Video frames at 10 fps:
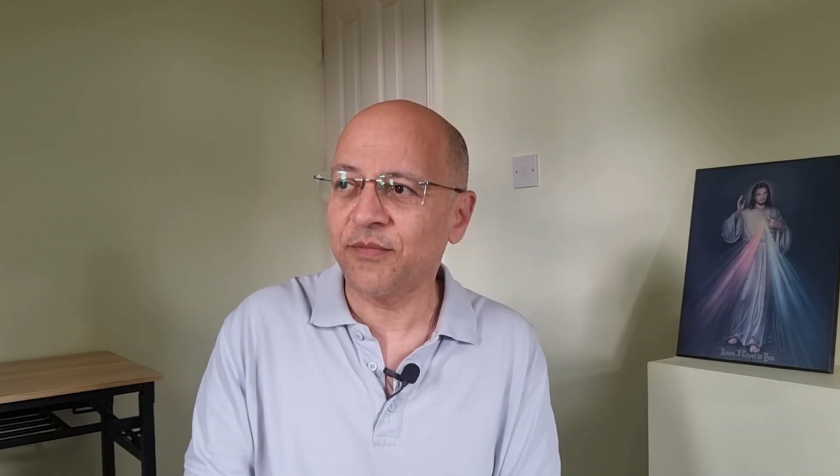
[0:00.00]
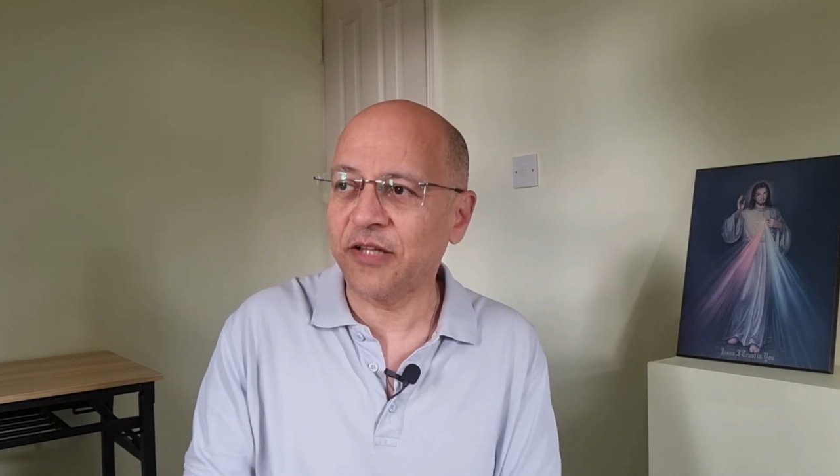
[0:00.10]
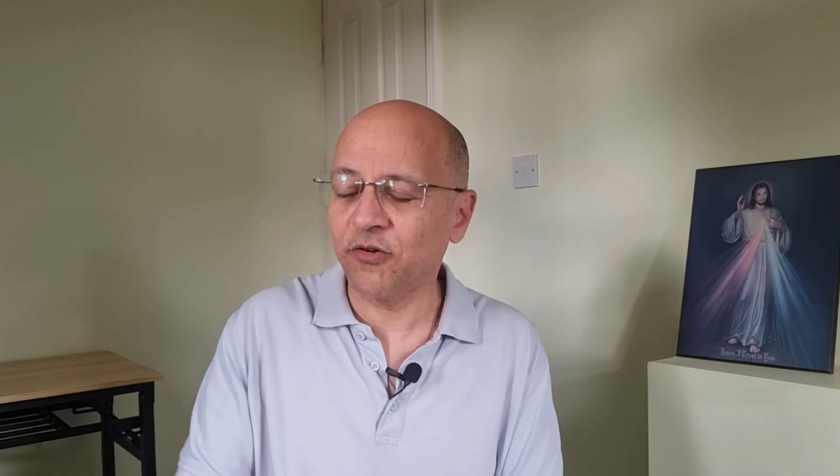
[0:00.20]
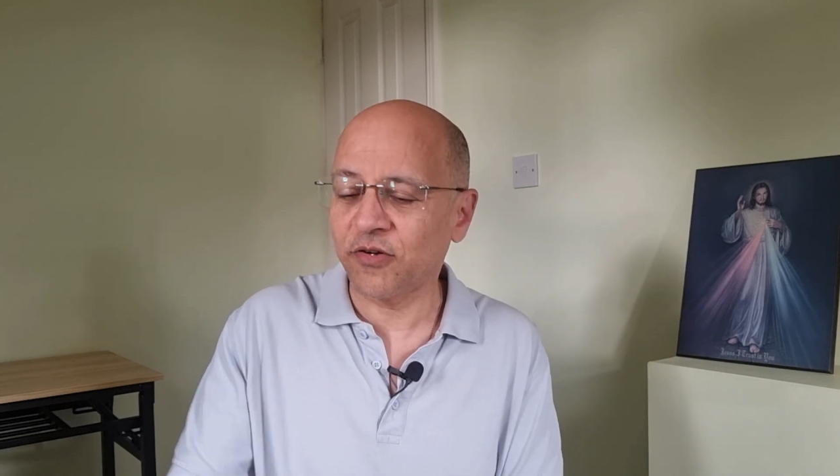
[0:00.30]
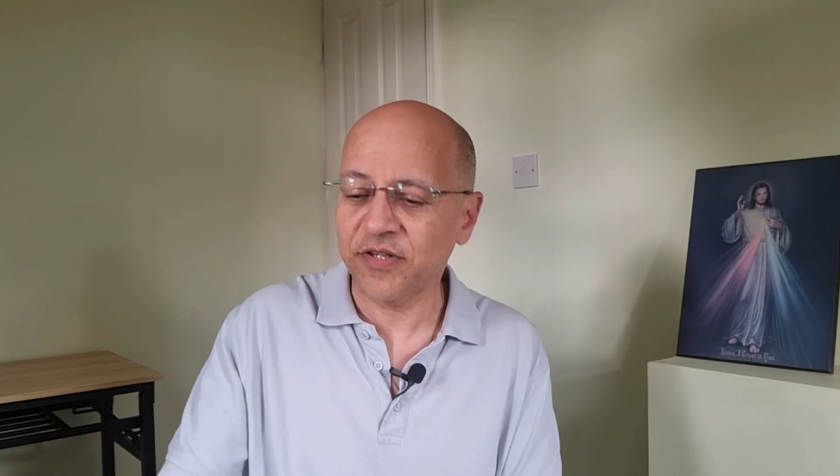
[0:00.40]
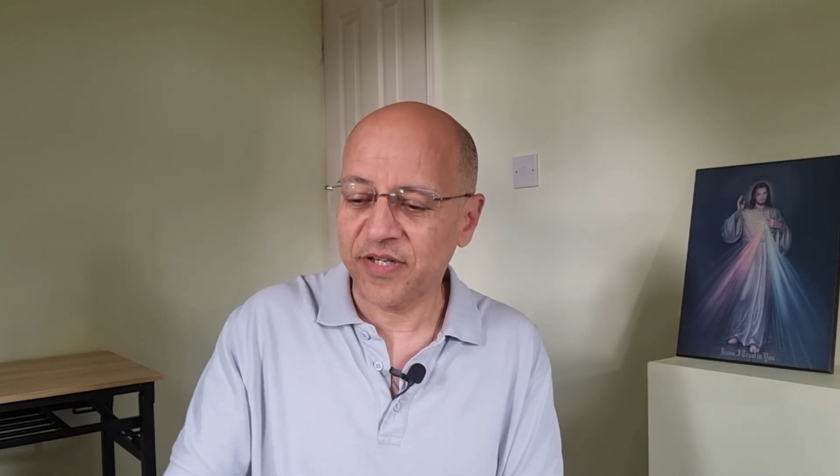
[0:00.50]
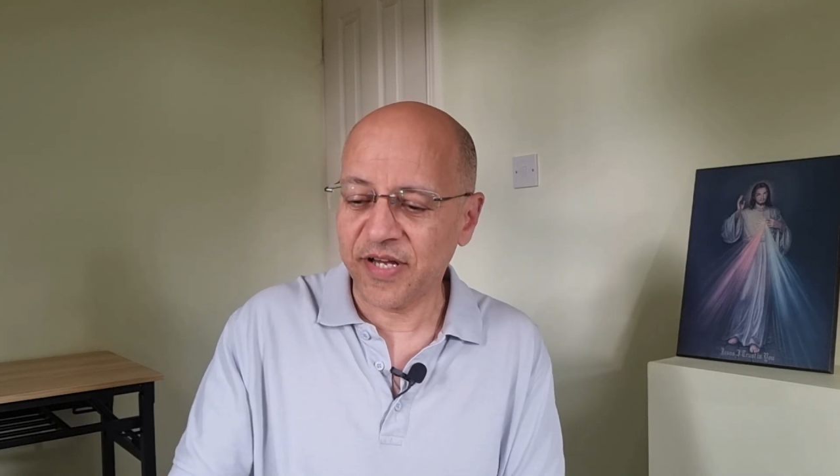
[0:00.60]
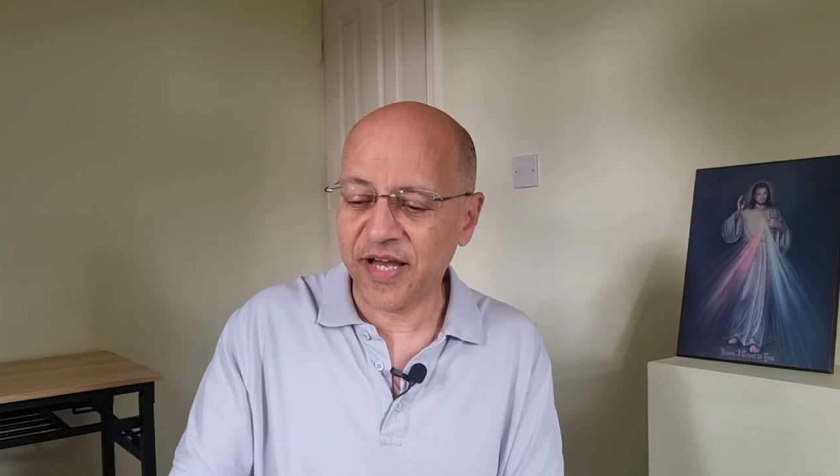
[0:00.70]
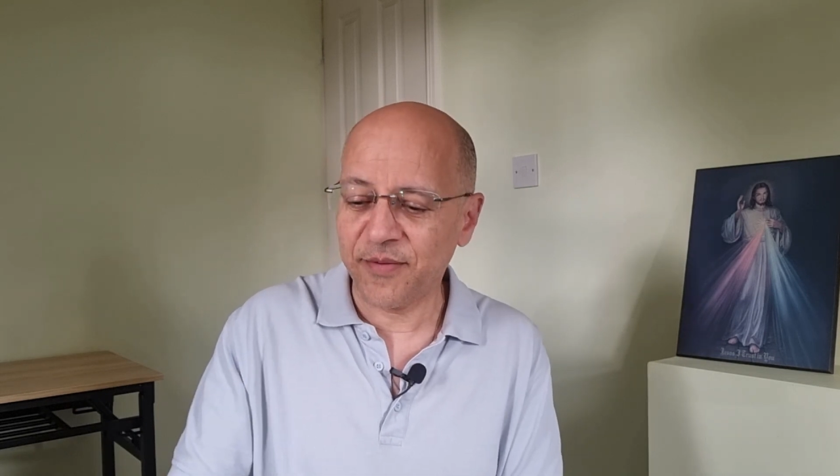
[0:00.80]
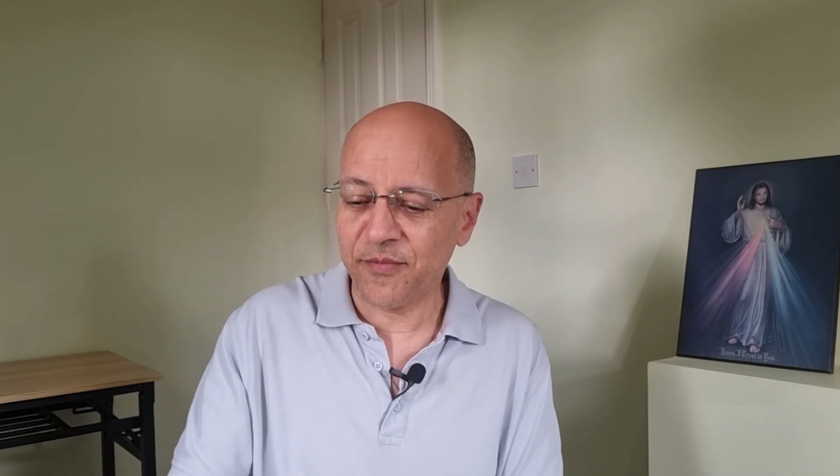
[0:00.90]
well, look,
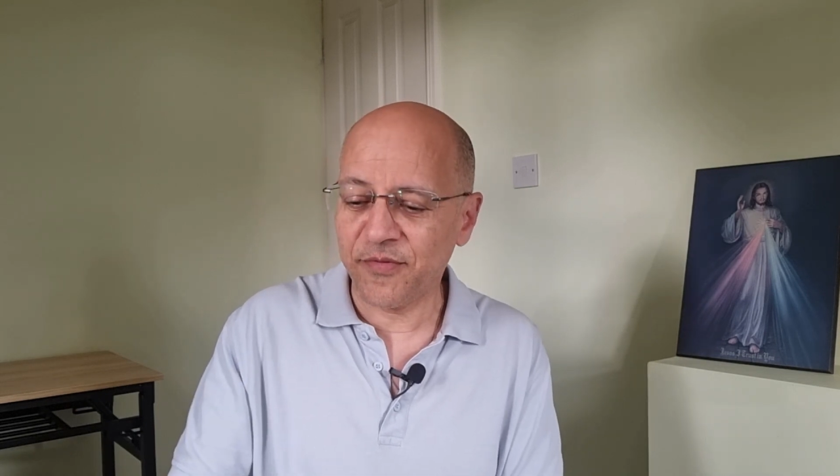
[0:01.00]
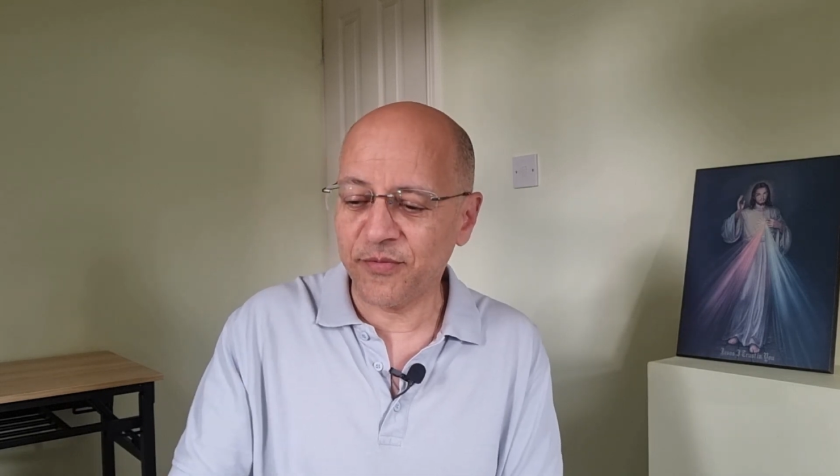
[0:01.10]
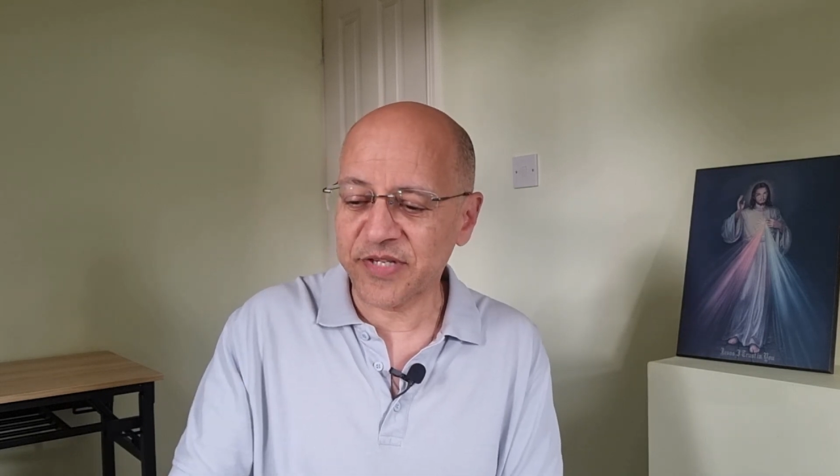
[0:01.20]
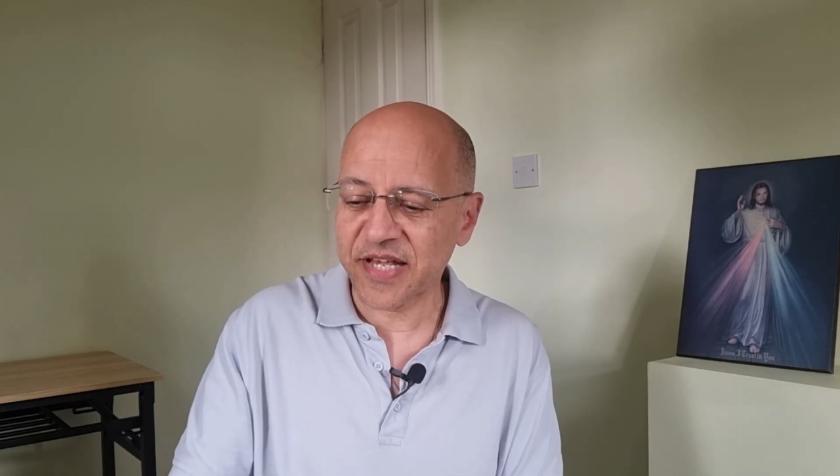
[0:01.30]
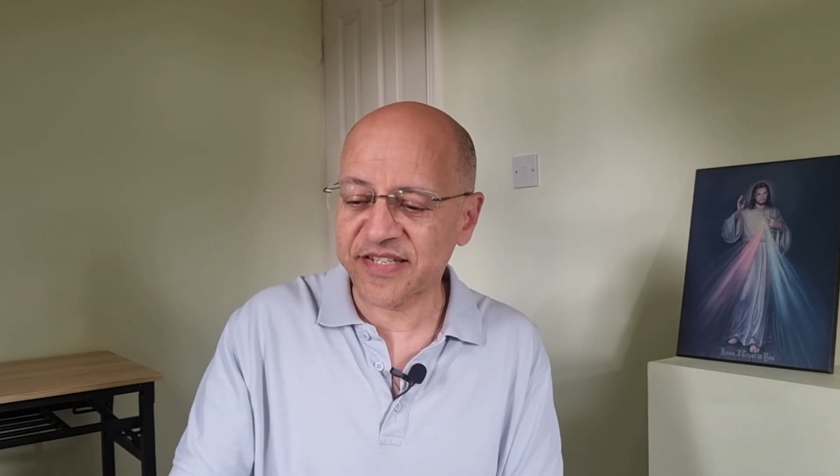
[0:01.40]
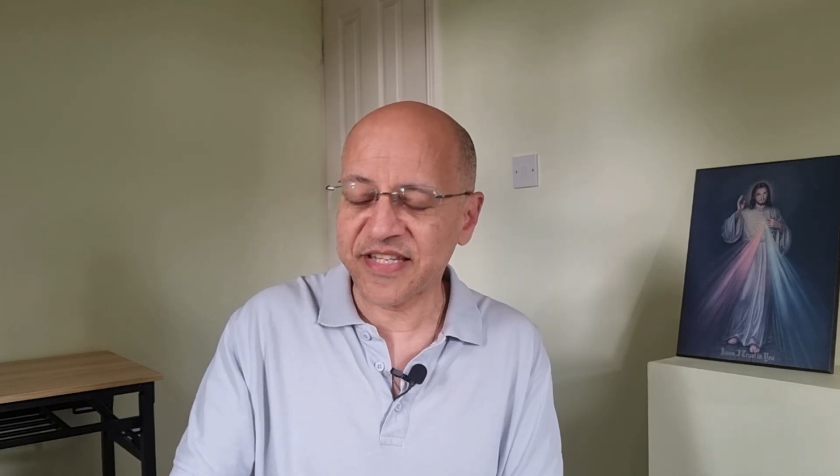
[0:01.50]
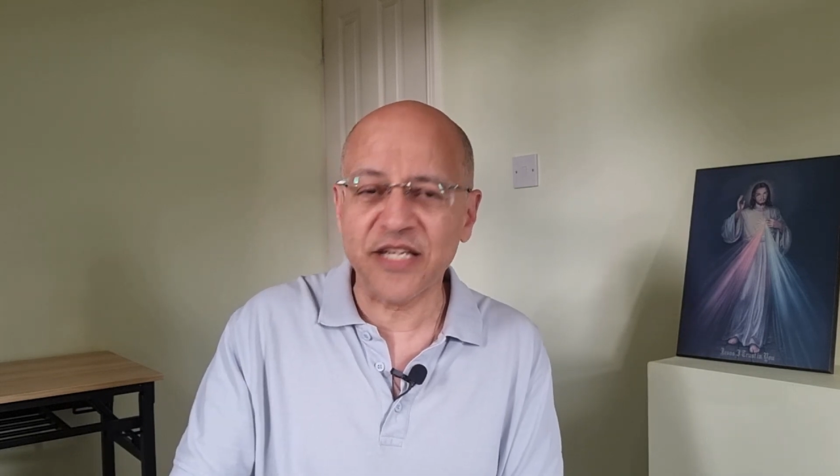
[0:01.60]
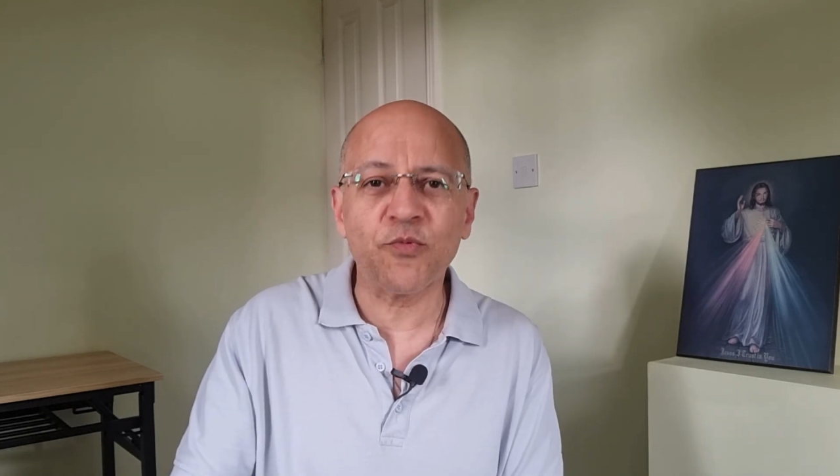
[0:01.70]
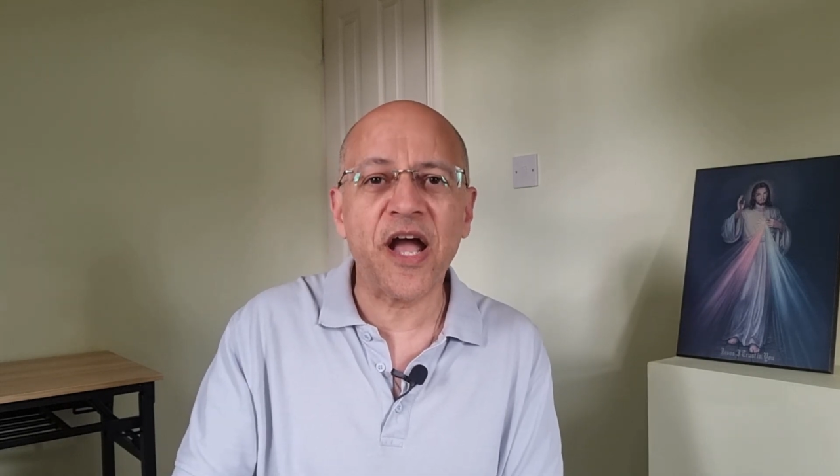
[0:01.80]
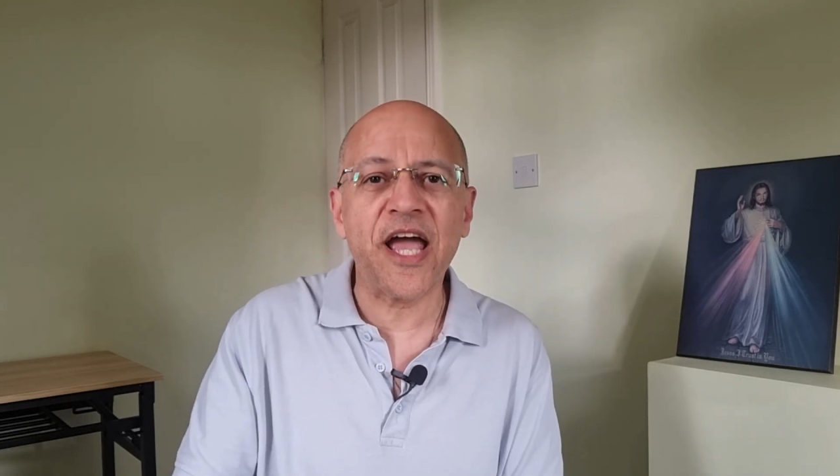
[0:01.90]
there was that
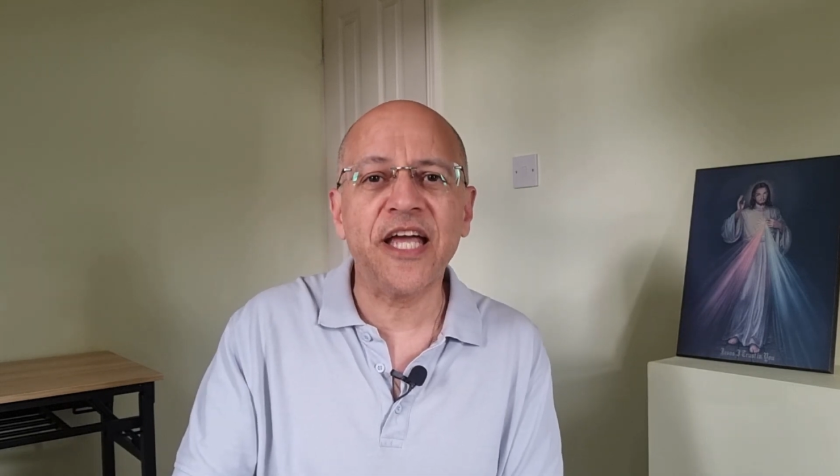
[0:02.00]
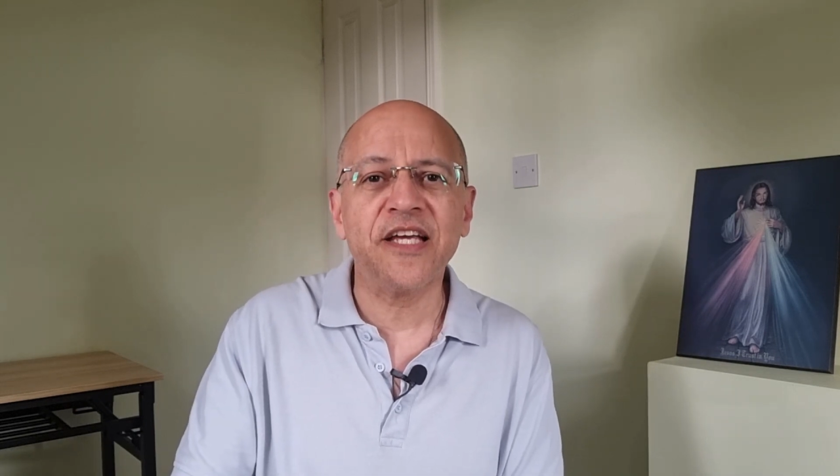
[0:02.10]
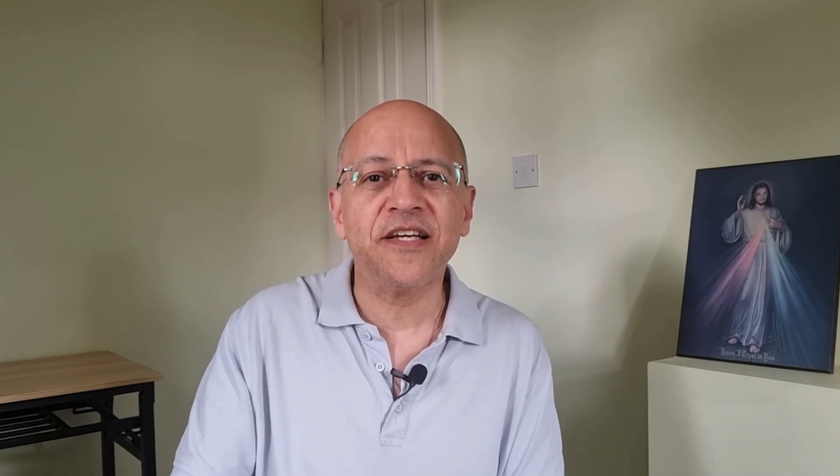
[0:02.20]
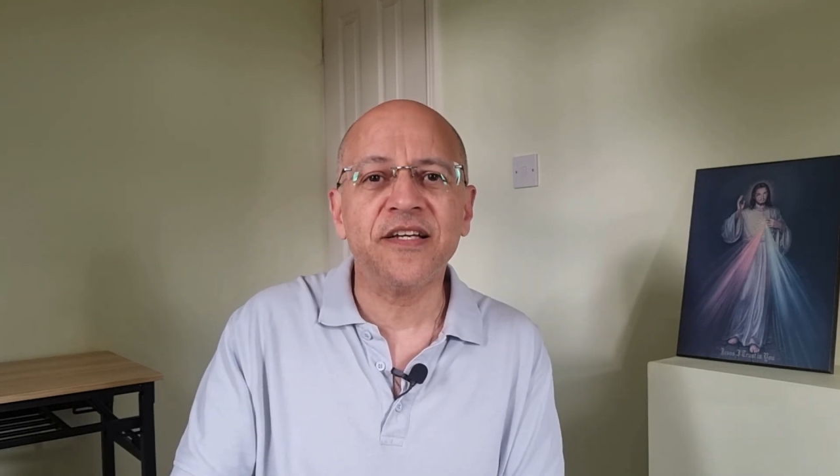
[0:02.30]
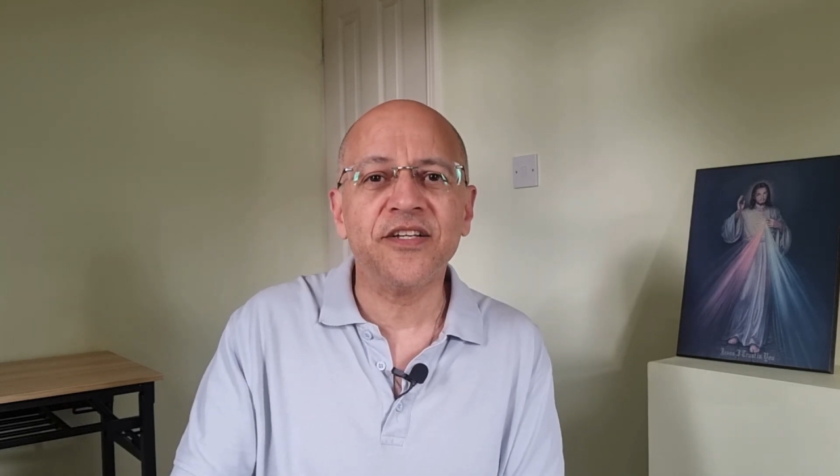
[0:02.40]
scene where